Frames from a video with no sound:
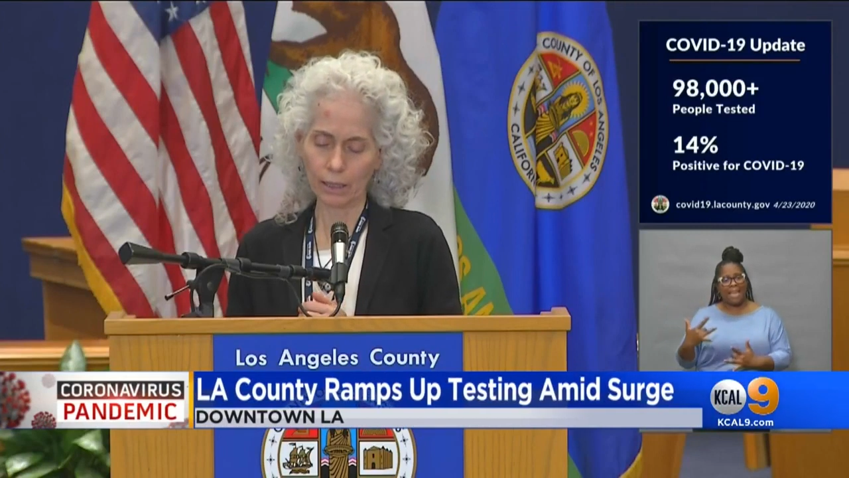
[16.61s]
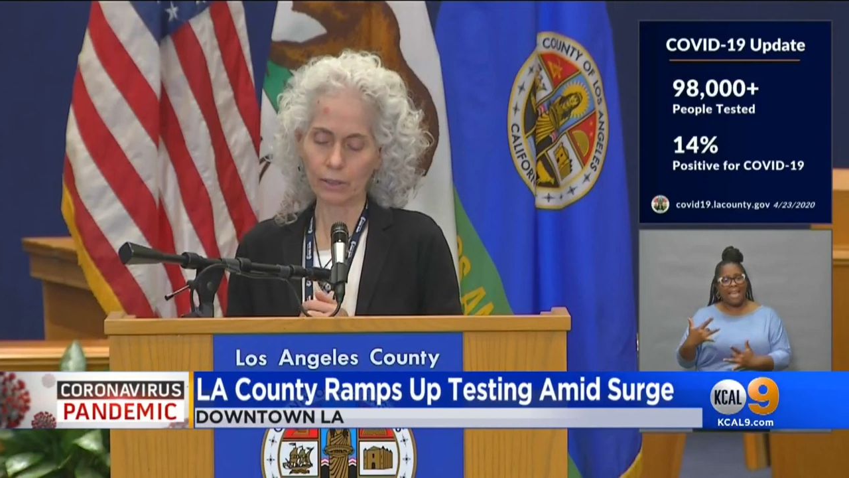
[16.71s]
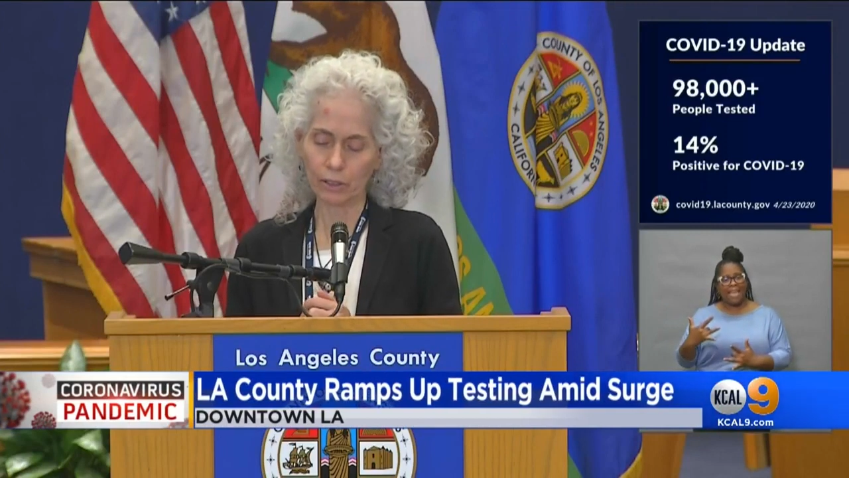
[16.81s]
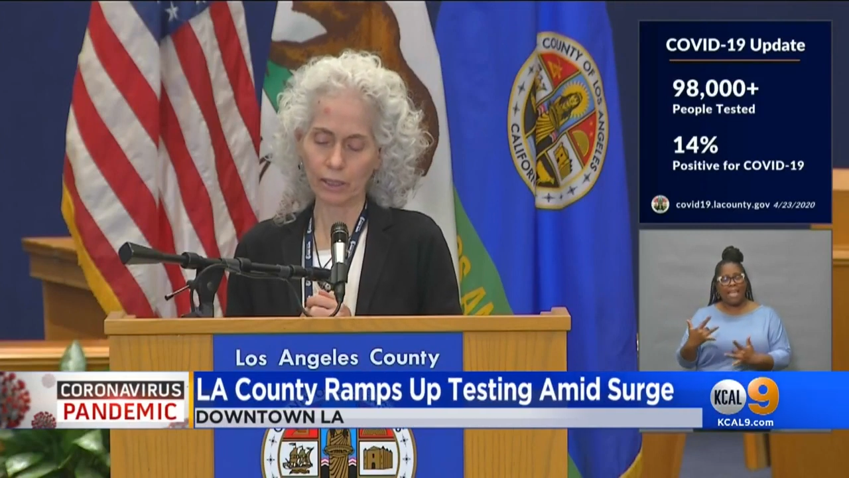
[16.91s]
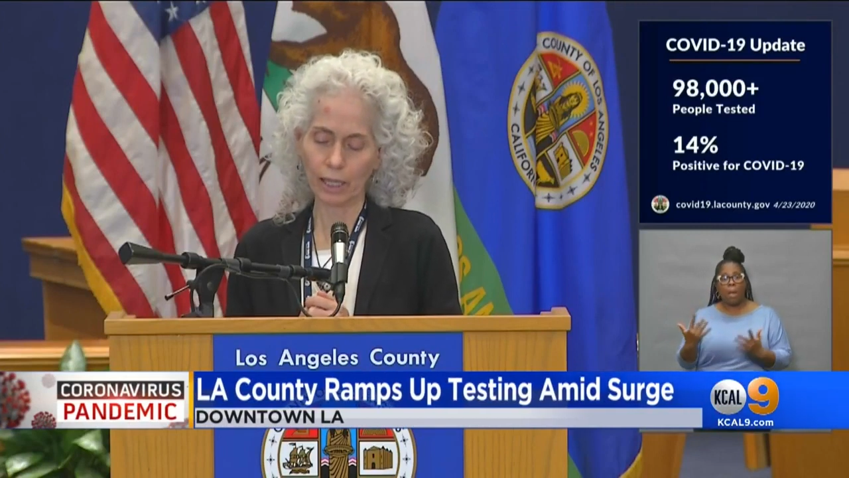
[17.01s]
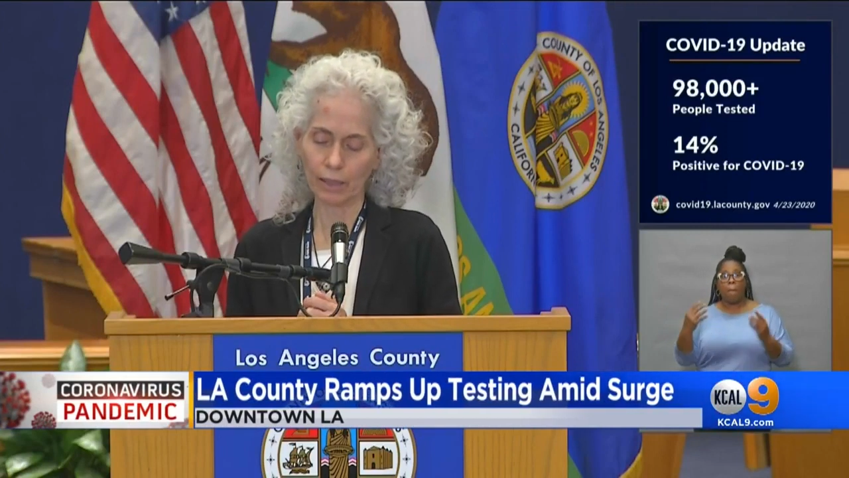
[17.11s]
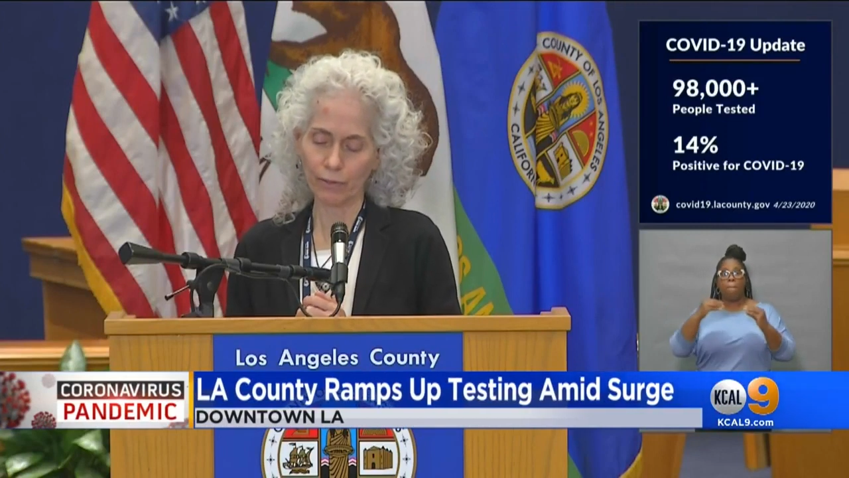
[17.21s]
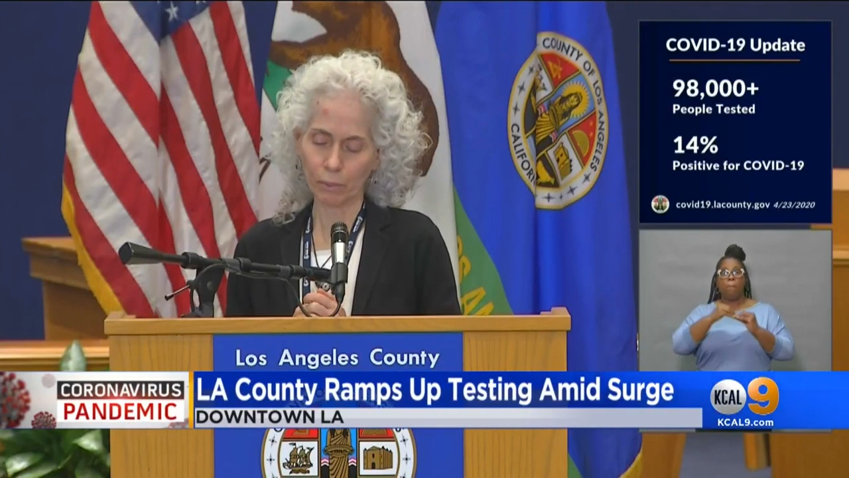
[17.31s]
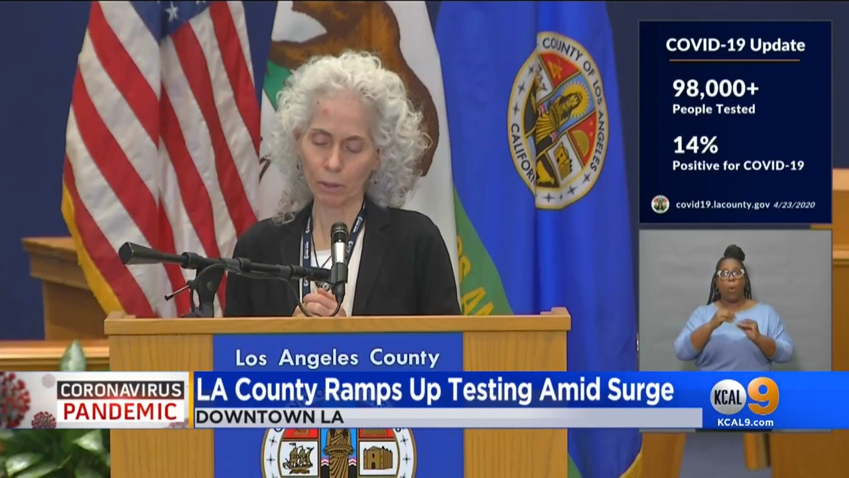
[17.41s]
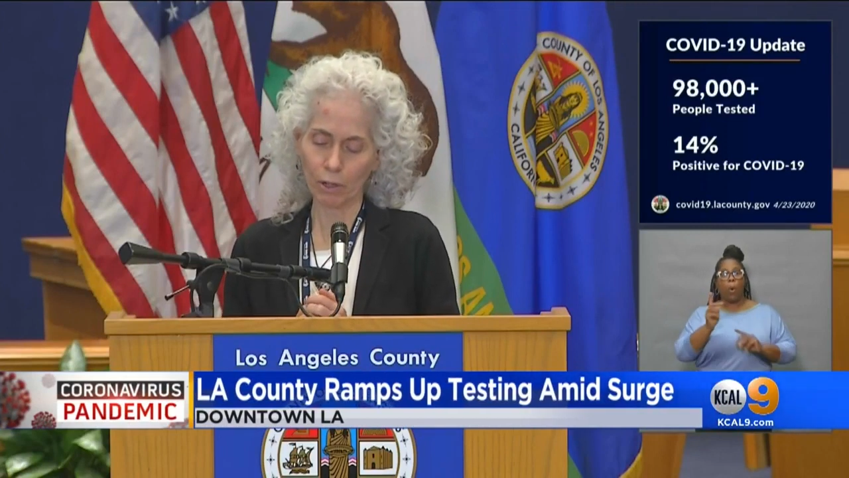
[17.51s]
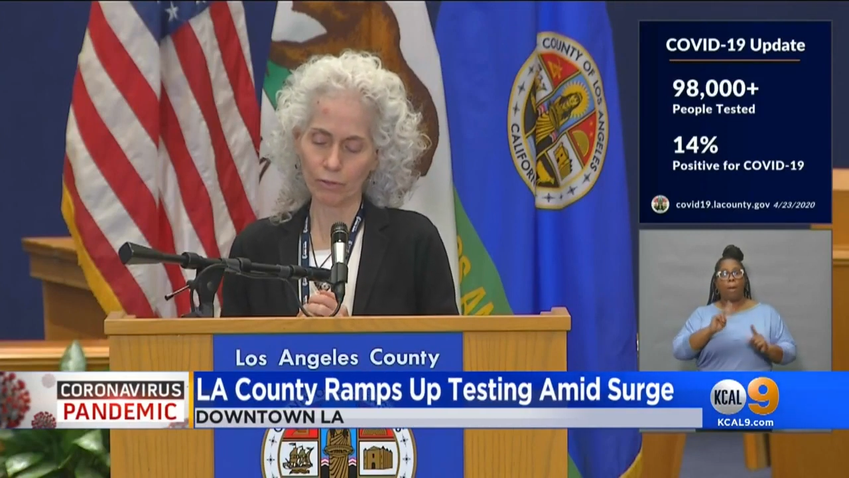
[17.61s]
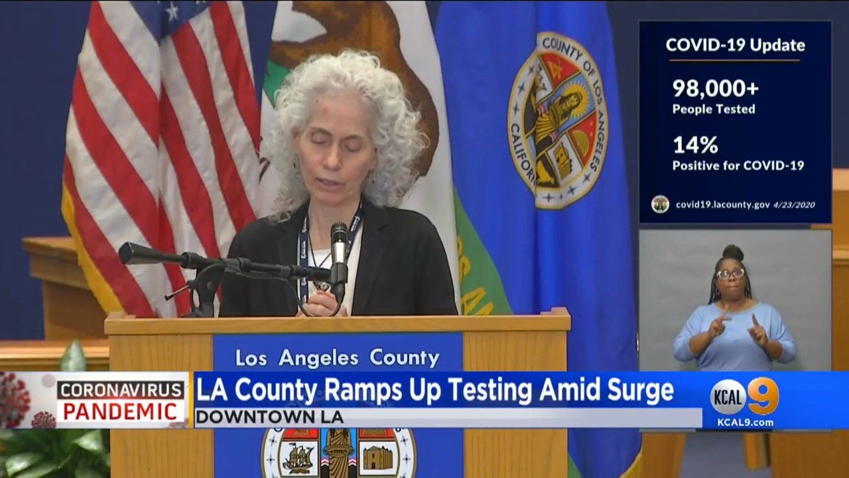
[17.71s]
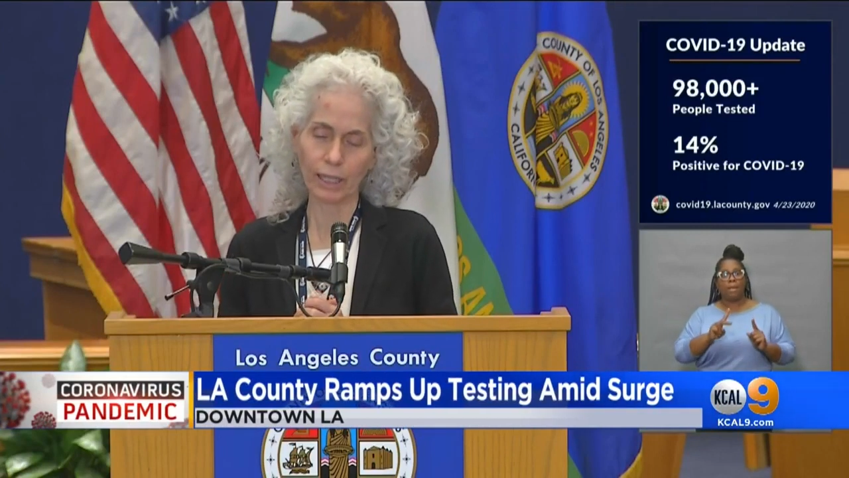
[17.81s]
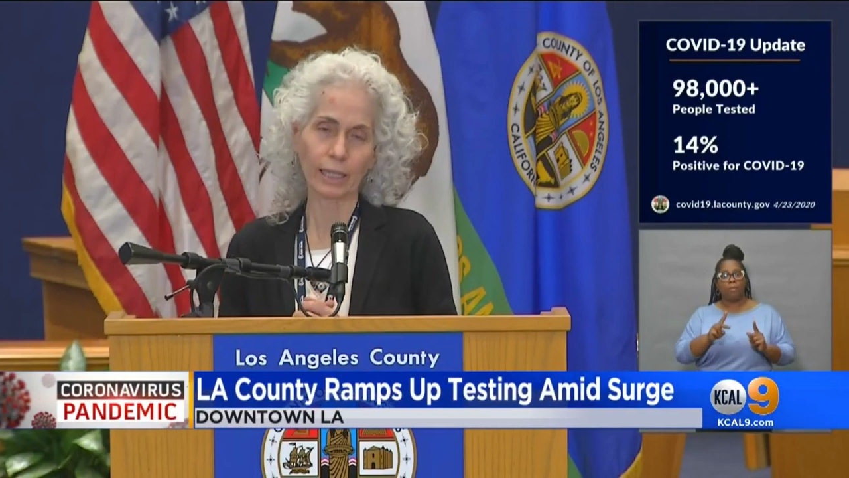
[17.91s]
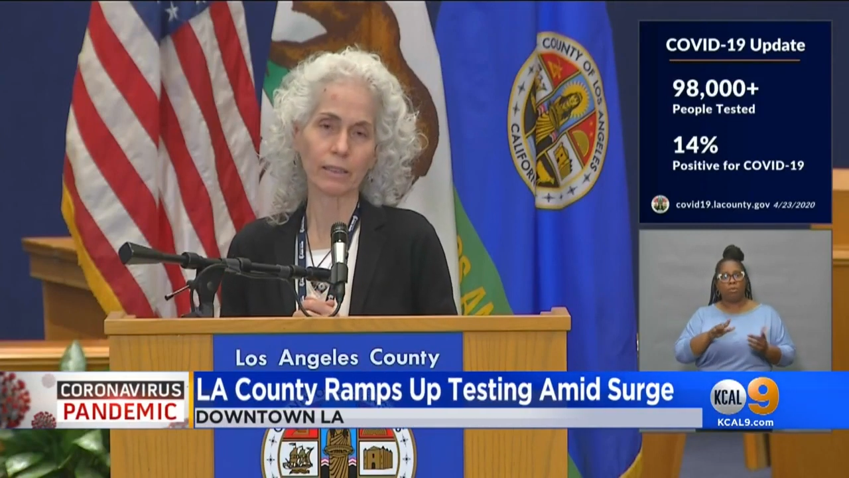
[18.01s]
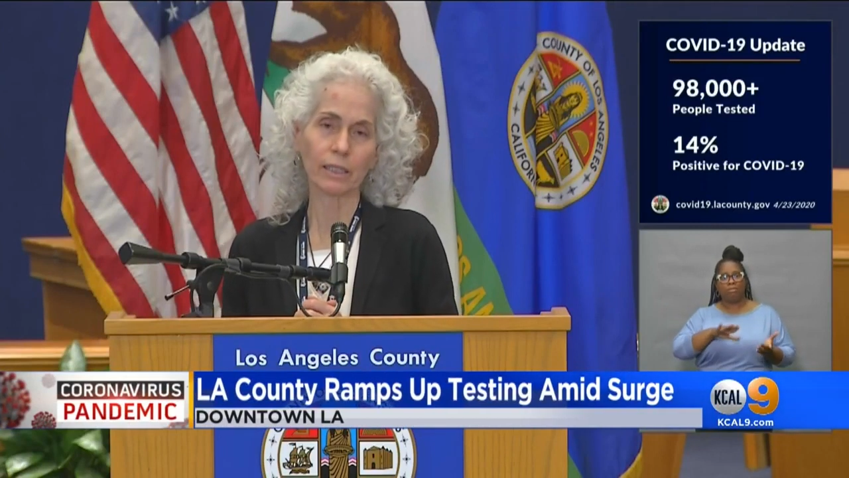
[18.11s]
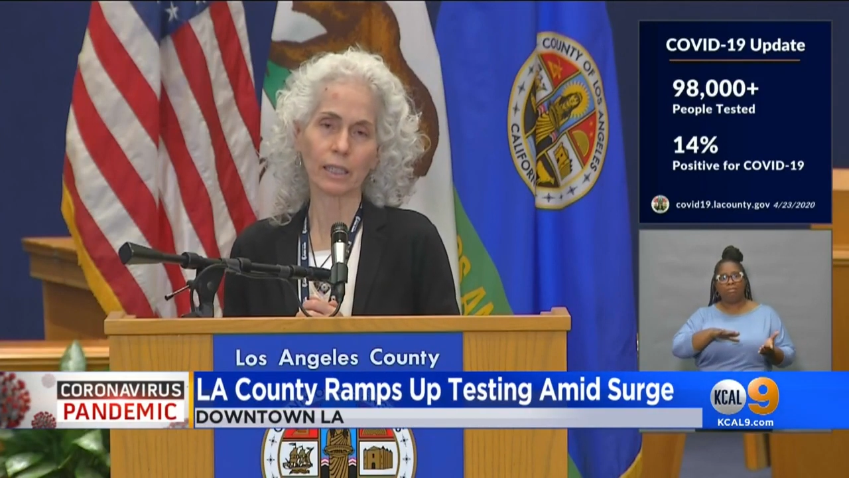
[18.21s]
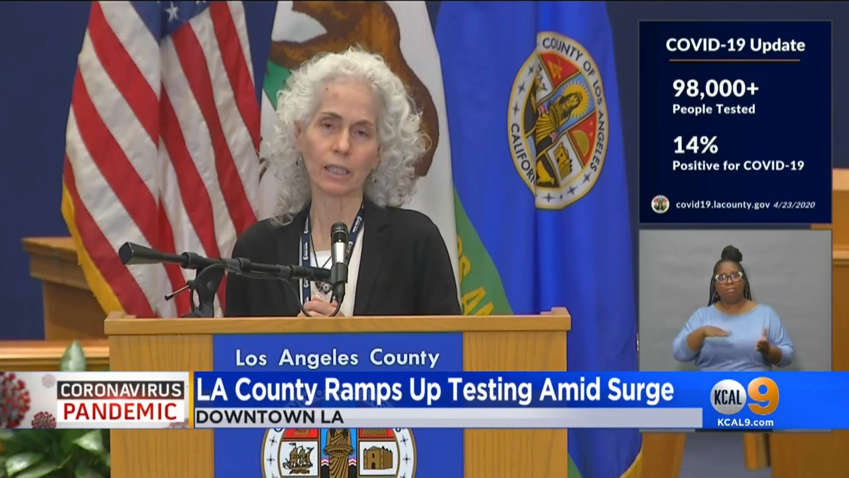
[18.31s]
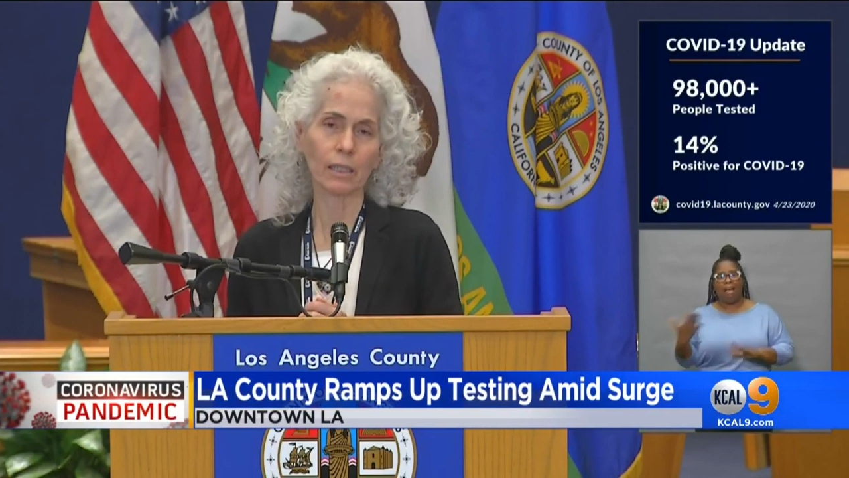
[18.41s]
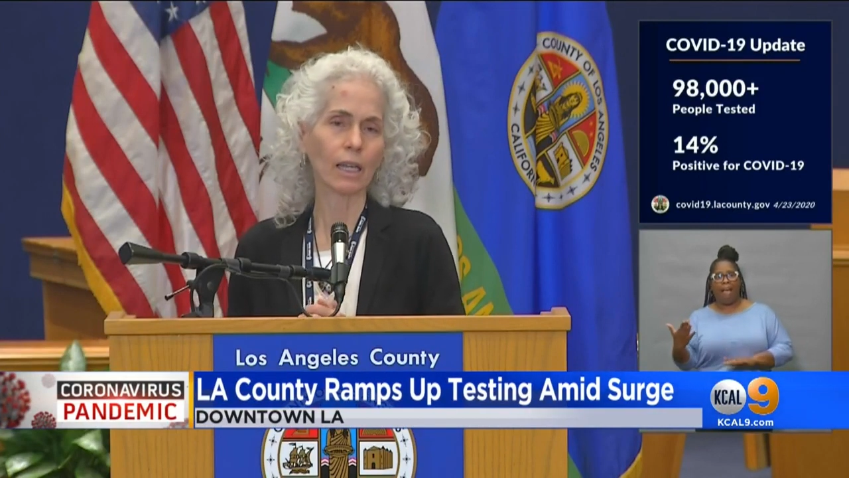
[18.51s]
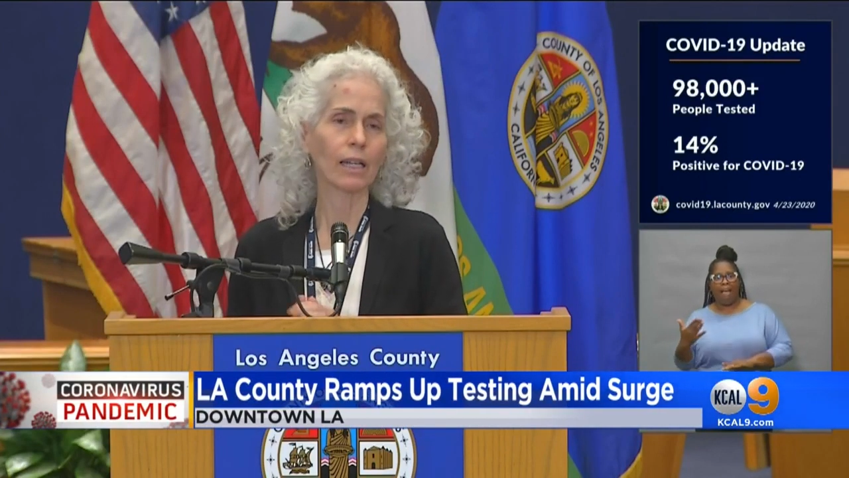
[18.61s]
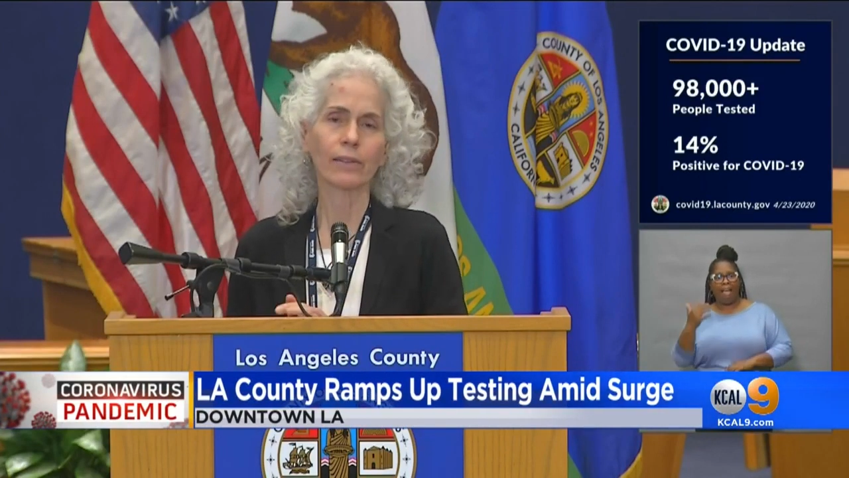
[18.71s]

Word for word: each day from COVID nineteen